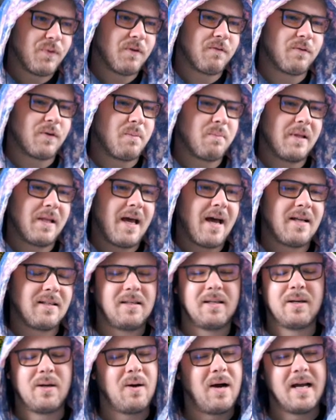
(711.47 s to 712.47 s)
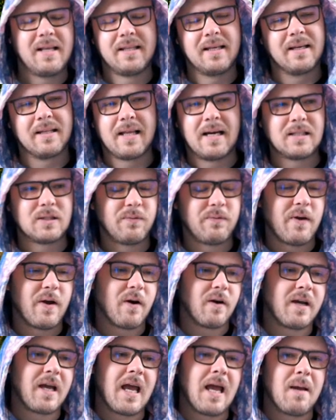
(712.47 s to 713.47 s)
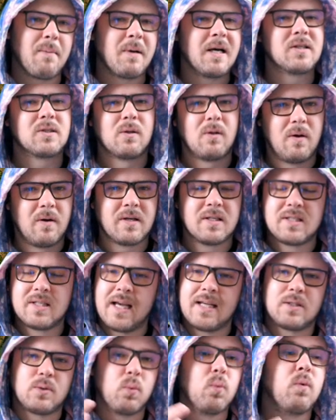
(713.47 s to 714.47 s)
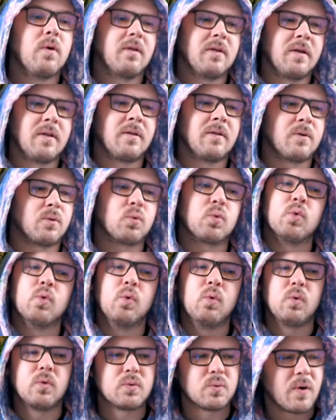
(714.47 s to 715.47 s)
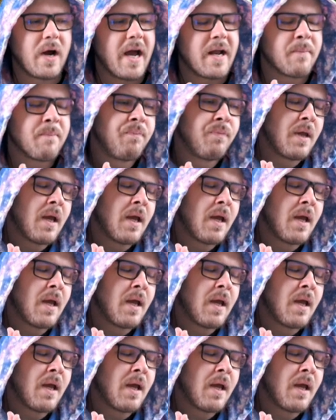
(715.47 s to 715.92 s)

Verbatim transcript: from that, you know, I think that's fair game, as long as that's within the rules, right?